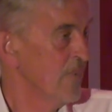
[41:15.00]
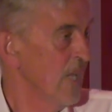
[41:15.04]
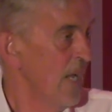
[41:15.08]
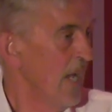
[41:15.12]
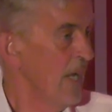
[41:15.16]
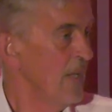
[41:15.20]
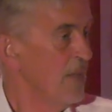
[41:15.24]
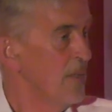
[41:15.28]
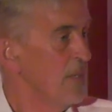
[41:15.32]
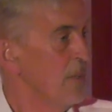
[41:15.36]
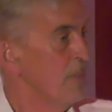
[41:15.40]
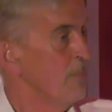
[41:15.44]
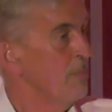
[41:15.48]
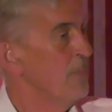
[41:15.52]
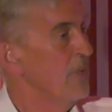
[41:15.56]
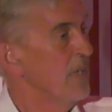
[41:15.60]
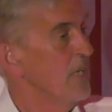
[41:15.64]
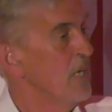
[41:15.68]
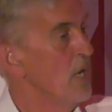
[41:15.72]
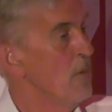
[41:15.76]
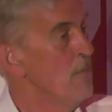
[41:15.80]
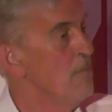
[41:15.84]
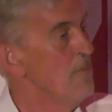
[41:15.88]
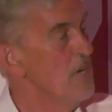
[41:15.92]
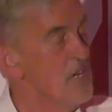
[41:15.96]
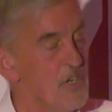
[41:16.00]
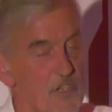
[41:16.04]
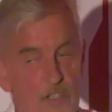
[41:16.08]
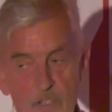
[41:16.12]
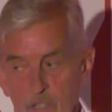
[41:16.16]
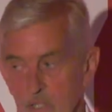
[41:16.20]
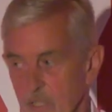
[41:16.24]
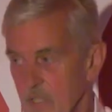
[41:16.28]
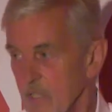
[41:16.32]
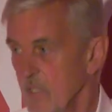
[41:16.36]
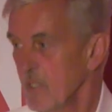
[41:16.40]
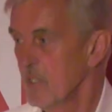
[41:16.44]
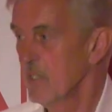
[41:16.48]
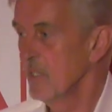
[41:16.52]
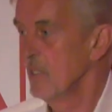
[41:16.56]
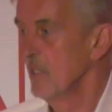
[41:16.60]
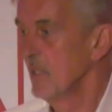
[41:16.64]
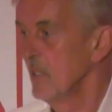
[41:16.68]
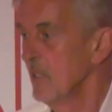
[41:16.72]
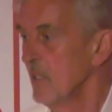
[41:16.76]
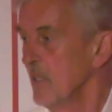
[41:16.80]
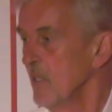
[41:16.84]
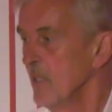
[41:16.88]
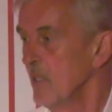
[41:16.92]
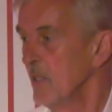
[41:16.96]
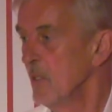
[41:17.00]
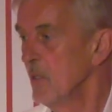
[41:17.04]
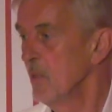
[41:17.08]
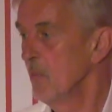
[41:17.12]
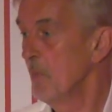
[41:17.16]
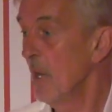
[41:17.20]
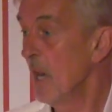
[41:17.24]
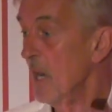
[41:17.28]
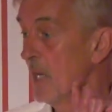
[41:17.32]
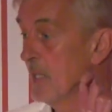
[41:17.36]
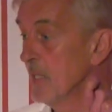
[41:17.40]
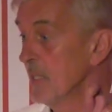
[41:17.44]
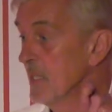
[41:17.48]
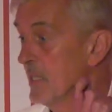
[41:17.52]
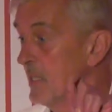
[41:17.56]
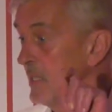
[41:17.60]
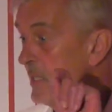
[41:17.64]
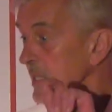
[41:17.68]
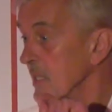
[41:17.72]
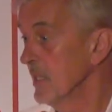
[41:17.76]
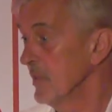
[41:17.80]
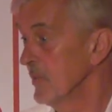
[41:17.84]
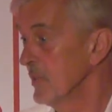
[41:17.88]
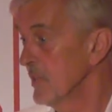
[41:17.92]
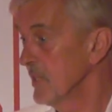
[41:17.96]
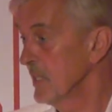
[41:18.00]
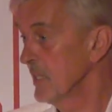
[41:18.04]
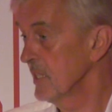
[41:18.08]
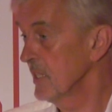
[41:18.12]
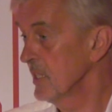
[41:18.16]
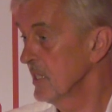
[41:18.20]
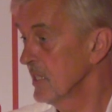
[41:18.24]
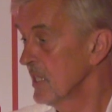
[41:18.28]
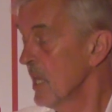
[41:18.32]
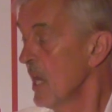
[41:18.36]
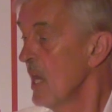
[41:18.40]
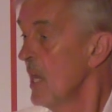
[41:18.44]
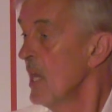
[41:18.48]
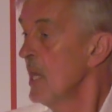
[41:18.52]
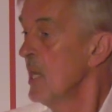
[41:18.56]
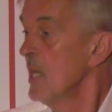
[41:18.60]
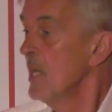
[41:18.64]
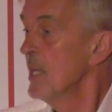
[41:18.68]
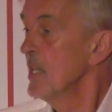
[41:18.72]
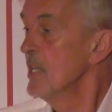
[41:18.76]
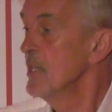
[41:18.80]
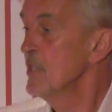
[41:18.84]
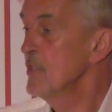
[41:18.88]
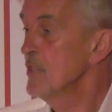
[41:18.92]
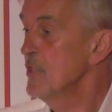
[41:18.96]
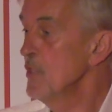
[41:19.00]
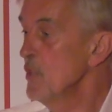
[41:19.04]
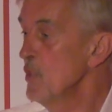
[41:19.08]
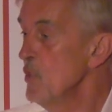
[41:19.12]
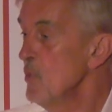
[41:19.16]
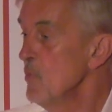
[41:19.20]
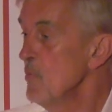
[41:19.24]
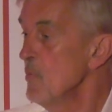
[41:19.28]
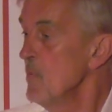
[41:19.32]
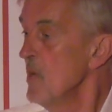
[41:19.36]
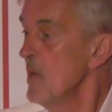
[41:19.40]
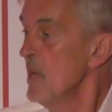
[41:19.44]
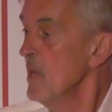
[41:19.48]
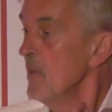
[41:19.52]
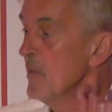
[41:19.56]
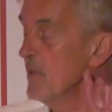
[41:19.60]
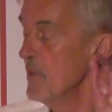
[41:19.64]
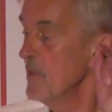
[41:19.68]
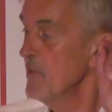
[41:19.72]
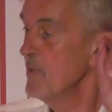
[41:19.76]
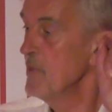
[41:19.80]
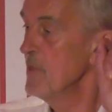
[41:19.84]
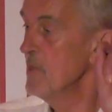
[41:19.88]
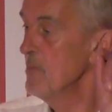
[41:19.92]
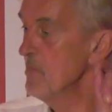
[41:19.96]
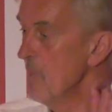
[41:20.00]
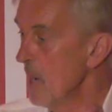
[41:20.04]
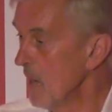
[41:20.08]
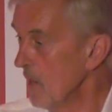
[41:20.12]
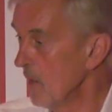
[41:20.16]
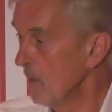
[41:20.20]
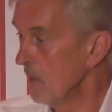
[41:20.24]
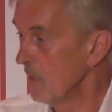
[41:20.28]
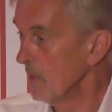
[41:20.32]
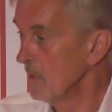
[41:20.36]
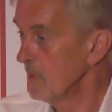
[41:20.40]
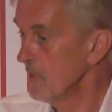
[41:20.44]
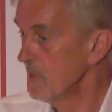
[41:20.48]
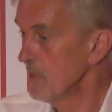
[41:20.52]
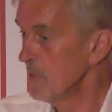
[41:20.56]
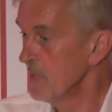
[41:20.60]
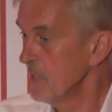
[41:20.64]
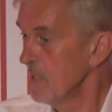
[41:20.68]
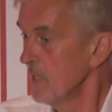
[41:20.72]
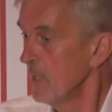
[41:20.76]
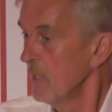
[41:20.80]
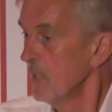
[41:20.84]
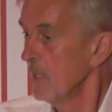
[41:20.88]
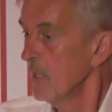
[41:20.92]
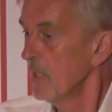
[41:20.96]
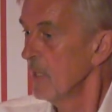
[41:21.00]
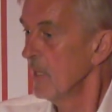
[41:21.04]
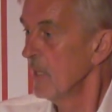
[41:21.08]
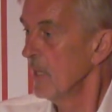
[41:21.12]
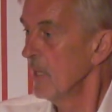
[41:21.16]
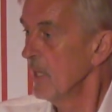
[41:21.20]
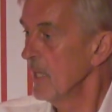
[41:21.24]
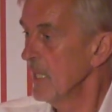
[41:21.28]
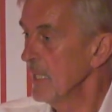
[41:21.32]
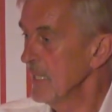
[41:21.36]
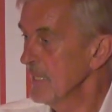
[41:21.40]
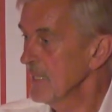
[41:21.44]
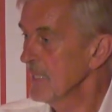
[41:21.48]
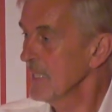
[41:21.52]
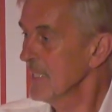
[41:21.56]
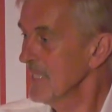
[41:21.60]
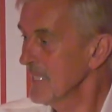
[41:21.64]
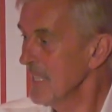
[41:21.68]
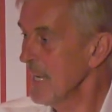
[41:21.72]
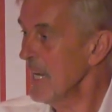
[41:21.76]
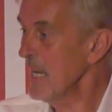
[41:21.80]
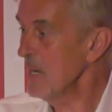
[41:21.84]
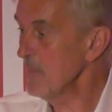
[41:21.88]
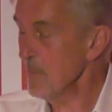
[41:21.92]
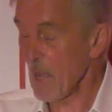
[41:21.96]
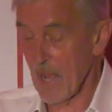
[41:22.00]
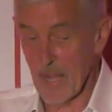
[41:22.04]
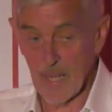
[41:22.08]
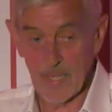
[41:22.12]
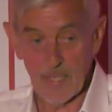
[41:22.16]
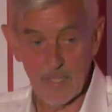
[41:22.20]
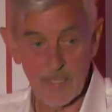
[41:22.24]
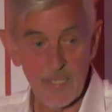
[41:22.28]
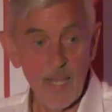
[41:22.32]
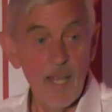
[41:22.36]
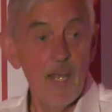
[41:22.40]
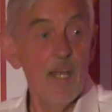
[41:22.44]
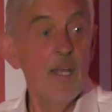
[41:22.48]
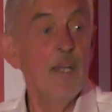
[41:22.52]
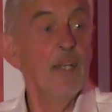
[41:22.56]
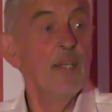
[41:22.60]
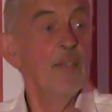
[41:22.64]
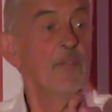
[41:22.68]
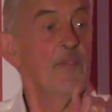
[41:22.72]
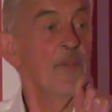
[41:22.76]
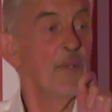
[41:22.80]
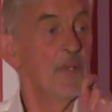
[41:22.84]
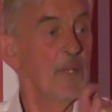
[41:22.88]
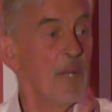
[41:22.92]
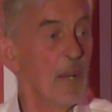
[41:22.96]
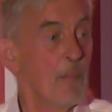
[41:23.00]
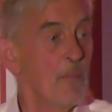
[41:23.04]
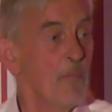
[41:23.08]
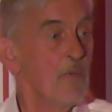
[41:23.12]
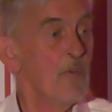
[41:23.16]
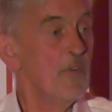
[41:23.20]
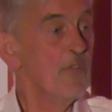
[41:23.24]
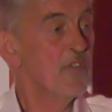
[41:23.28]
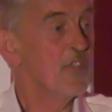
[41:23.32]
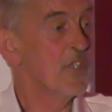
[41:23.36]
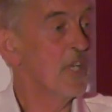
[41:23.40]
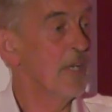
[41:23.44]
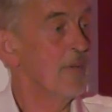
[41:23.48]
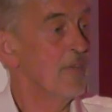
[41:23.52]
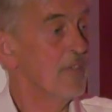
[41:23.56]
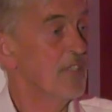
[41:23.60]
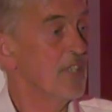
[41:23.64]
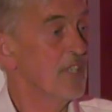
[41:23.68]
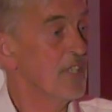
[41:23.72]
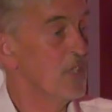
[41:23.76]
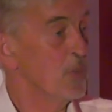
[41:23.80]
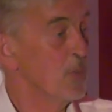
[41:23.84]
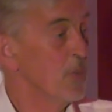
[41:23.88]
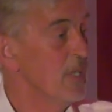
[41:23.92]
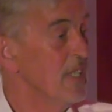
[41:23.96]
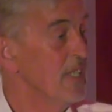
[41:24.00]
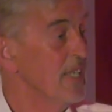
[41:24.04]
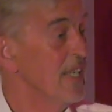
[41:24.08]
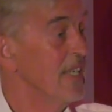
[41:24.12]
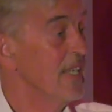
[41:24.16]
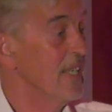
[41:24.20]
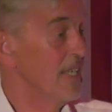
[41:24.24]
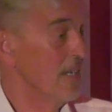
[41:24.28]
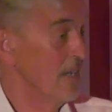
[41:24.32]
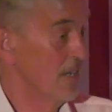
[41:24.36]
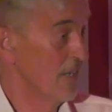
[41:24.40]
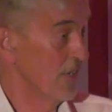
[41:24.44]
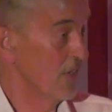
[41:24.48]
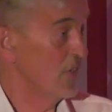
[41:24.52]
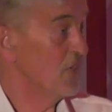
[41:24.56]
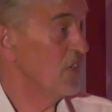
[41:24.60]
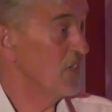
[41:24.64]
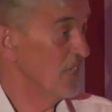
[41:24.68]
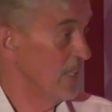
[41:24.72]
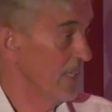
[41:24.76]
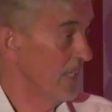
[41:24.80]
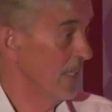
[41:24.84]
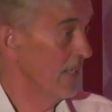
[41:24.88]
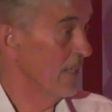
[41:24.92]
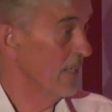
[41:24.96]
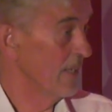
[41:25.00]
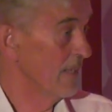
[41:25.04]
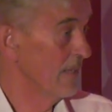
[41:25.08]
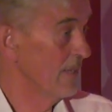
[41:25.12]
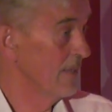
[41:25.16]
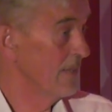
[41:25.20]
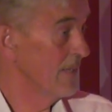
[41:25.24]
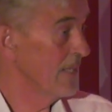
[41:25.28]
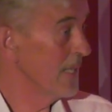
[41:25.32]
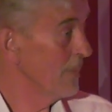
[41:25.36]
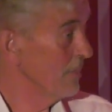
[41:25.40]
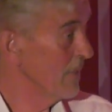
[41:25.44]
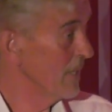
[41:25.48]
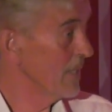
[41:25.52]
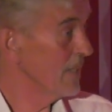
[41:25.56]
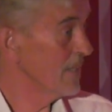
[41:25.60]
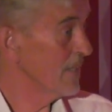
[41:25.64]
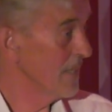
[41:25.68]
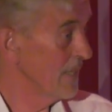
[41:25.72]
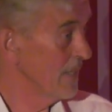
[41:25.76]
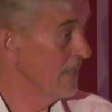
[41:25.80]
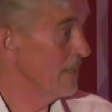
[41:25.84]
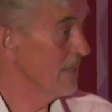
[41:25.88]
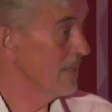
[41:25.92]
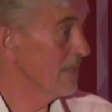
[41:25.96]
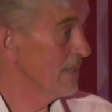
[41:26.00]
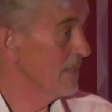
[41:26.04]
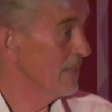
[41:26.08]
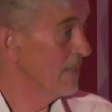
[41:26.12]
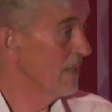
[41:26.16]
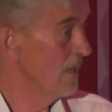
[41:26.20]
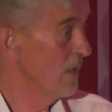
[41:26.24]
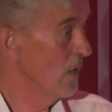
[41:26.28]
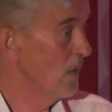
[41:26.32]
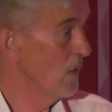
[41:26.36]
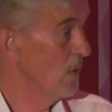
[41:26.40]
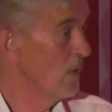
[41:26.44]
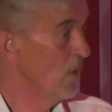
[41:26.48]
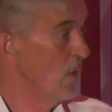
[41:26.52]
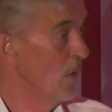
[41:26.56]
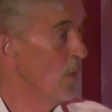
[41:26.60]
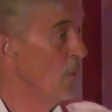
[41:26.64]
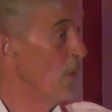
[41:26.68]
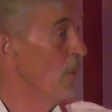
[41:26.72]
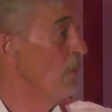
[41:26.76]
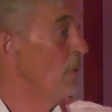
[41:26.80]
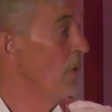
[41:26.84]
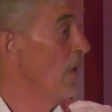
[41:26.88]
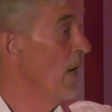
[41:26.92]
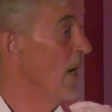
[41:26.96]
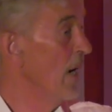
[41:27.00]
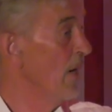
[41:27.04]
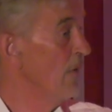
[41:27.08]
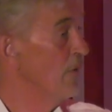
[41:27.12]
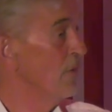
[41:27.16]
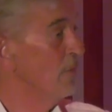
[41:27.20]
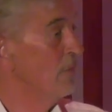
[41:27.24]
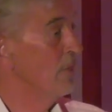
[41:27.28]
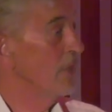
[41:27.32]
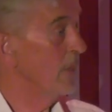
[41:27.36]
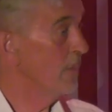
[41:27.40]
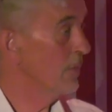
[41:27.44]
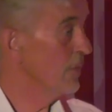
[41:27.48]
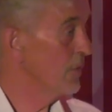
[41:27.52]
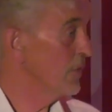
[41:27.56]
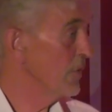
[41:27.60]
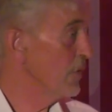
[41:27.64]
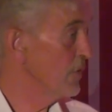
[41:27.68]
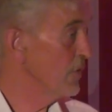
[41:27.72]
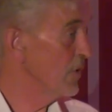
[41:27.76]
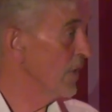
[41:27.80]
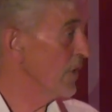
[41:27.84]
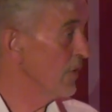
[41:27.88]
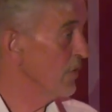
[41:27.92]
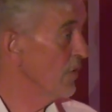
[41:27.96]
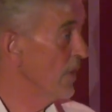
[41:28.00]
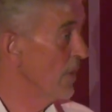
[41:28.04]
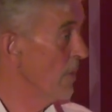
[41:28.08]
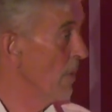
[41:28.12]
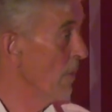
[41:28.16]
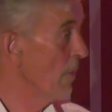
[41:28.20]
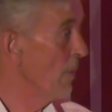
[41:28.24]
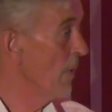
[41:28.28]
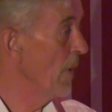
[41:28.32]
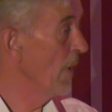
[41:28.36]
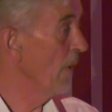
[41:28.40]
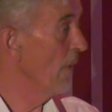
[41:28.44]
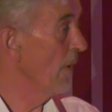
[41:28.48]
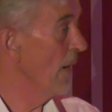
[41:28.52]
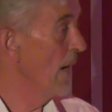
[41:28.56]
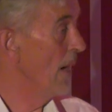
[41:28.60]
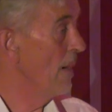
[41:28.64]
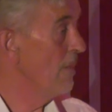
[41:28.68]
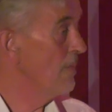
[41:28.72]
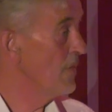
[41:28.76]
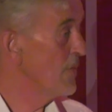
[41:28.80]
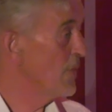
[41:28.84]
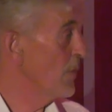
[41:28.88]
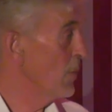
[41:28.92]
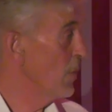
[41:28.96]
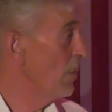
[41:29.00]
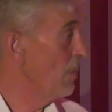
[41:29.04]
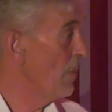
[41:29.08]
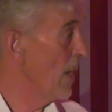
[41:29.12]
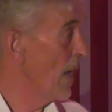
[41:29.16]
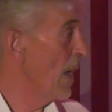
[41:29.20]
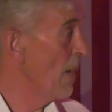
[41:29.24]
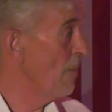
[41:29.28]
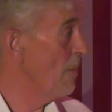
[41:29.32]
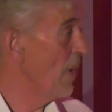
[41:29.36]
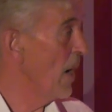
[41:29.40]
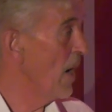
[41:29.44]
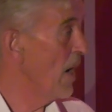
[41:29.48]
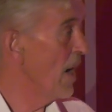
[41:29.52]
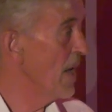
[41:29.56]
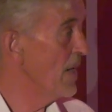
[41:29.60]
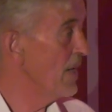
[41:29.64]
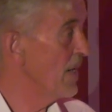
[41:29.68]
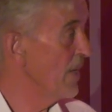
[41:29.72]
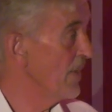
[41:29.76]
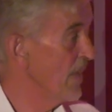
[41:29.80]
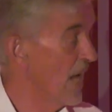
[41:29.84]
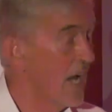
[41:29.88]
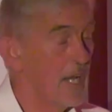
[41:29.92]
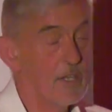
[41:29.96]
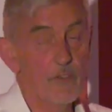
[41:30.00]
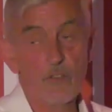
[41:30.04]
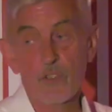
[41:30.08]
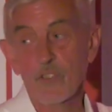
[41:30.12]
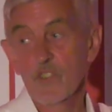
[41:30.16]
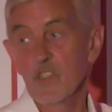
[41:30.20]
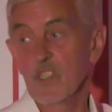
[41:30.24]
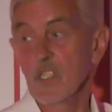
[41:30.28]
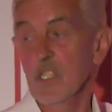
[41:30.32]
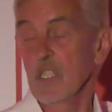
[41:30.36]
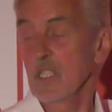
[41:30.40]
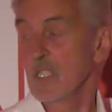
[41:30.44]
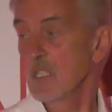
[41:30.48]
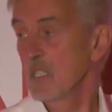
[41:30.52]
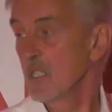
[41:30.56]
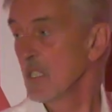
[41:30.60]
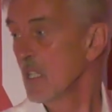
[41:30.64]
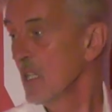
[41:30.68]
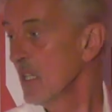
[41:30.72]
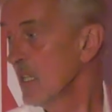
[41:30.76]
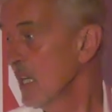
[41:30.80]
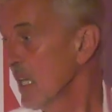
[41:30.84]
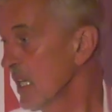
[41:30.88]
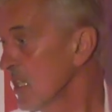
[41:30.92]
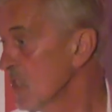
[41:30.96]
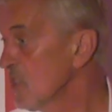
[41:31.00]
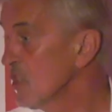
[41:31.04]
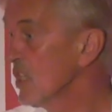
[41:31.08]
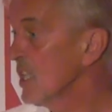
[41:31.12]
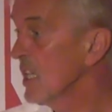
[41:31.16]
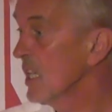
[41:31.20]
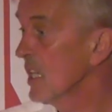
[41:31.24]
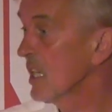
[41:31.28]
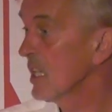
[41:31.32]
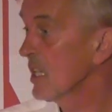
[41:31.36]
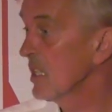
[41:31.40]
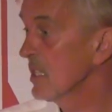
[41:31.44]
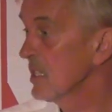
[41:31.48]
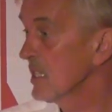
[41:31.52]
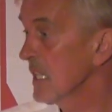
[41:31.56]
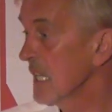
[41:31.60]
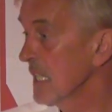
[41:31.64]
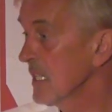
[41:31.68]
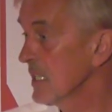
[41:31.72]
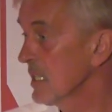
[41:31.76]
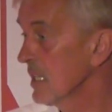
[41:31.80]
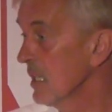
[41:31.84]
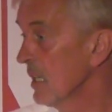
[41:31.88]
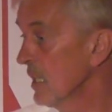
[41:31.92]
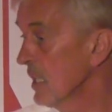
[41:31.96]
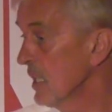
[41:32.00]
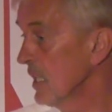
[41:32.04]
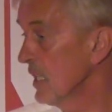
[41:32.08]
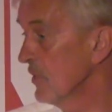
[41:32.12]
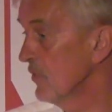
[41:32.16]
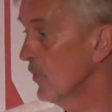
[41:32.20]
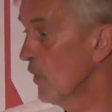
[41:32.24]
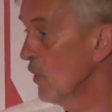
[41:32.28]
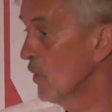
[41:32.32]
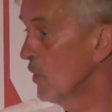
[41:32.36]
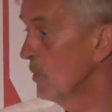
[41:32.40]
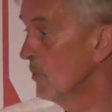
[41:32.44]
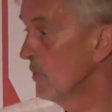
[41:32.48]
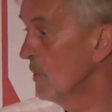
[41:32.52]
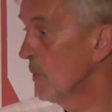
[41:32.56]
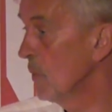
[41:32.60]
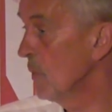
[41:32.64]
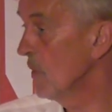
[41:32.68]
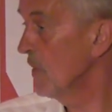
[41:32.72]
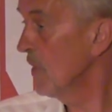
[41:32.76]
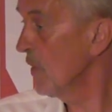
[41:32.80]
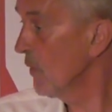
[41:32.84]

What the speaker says: And the commissioners who buy these services assume that demand is the same as the number of services we did last year. Does that make sense? Oh, look, we put 100 people through drug treatment programs, so we better buy another 100 seats next year, because that's kind of the volume that we're